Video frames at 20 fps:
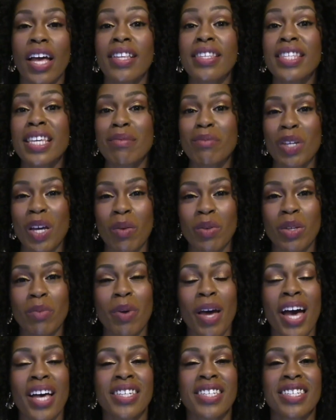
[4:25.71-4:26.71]
And sometimes
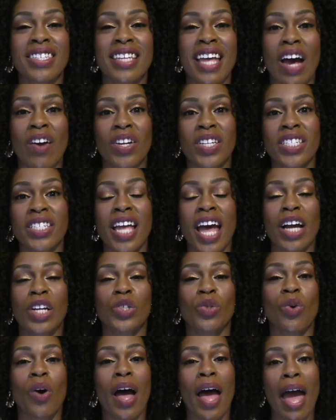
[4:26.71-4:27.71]
it passes down as an
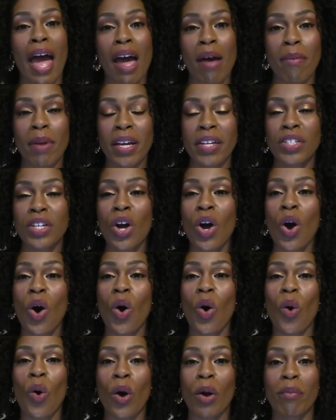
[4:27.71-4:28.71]
actual habit
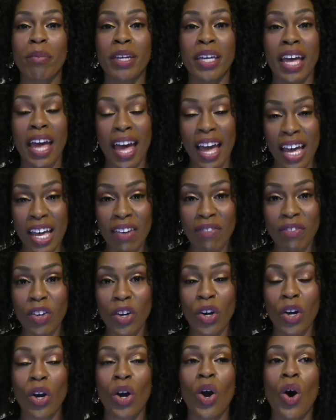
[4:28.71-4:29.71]
or
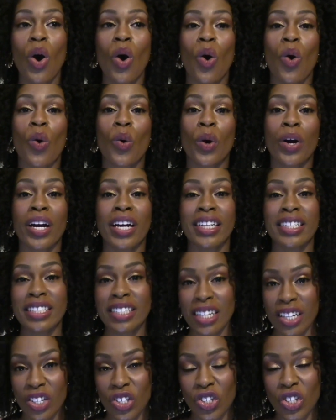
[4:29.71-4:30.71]
behavior or
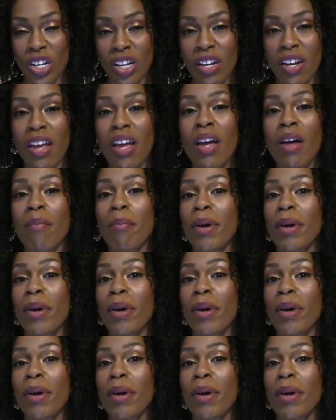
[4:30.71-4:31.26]
addiction,